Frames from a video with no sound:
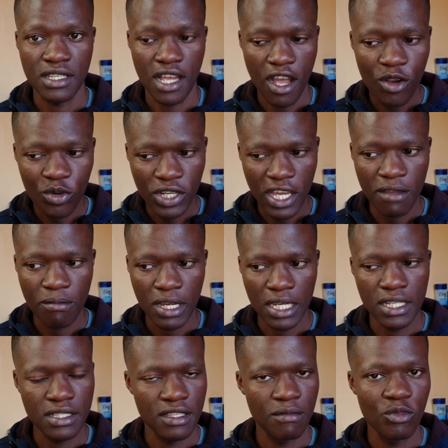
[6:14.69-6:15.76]
how would I
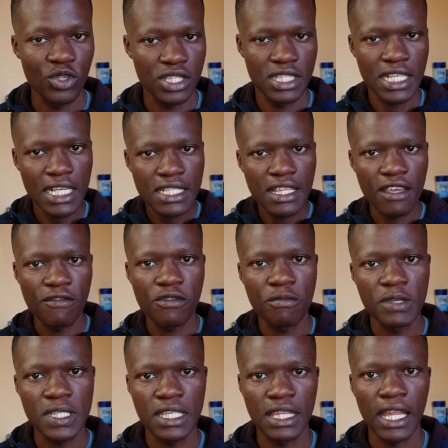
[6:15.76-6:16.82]
manage them with just the
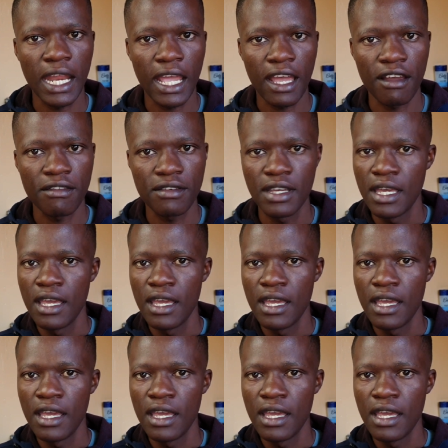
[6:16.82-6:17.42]
information that I have?